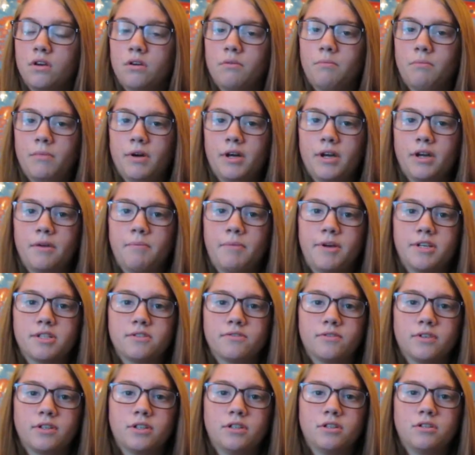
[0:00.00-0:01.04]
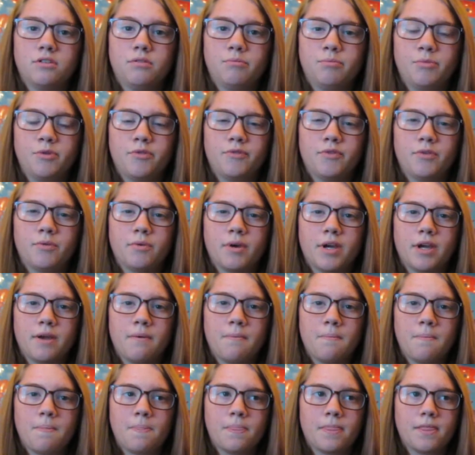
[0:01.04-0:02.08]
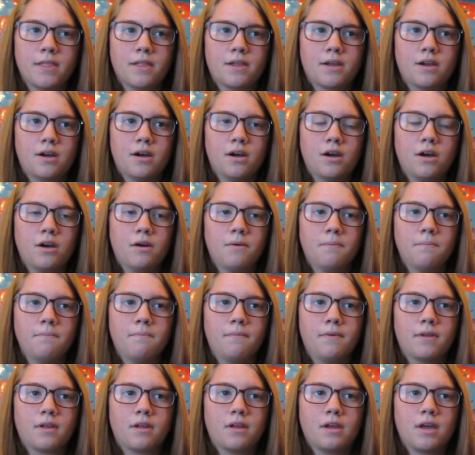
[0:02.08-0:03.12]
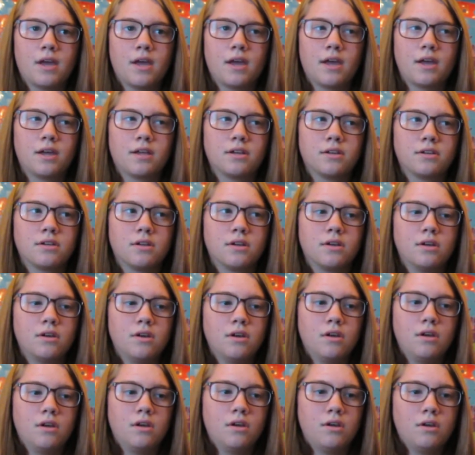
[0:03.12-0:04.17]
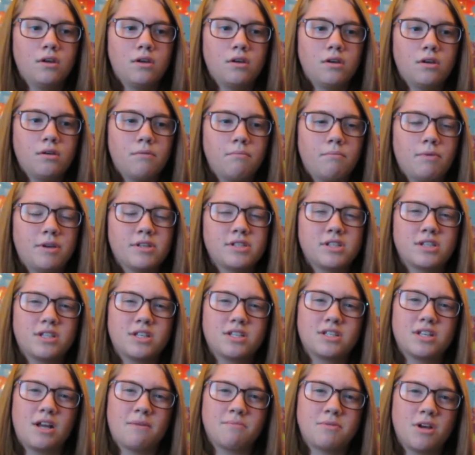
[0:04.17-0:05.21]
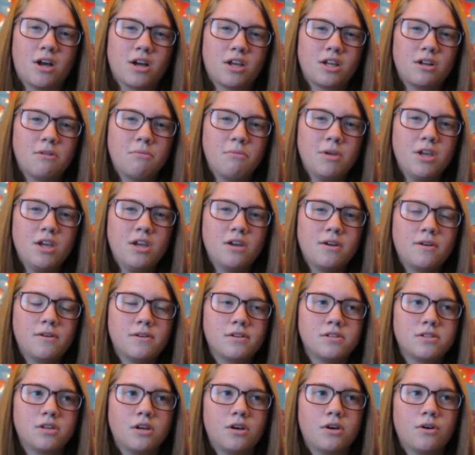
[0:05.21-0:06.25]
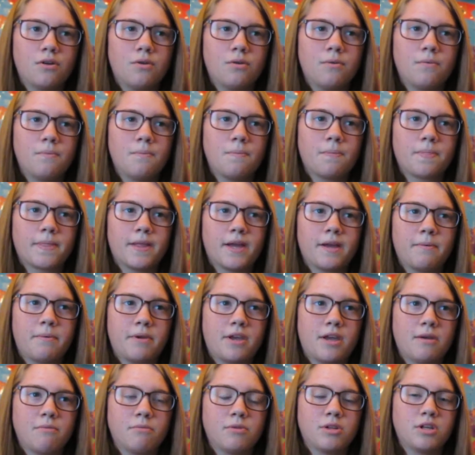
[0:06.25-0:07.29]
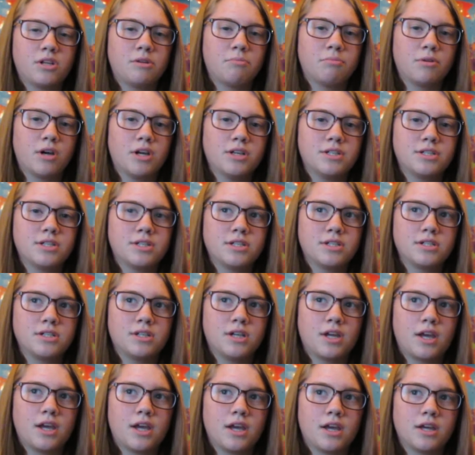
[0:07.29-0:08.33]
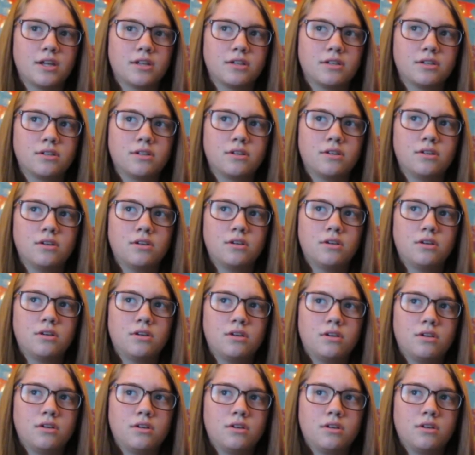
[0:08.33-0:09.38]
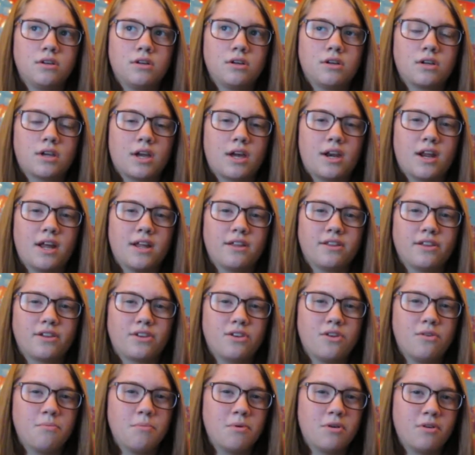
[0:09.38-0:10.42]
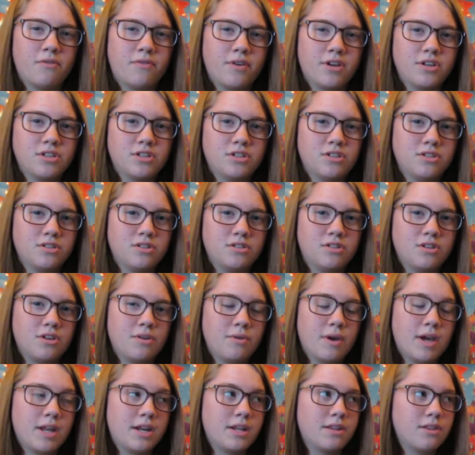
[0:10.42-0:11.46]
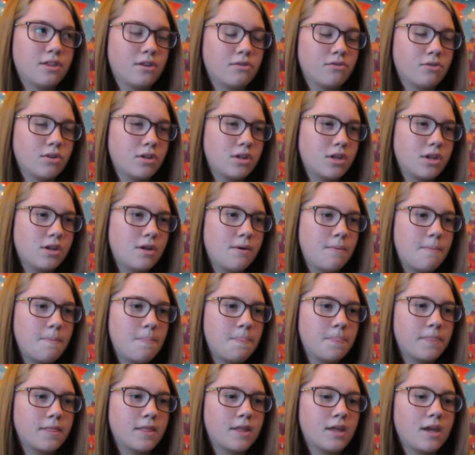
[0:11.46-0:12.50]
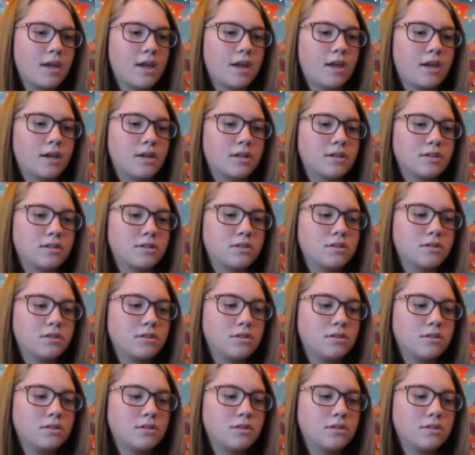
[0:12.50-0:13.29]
best friend moved away, and basically stopped talking to me. So I became really depressed and kind of had like no motivation to do anything really. And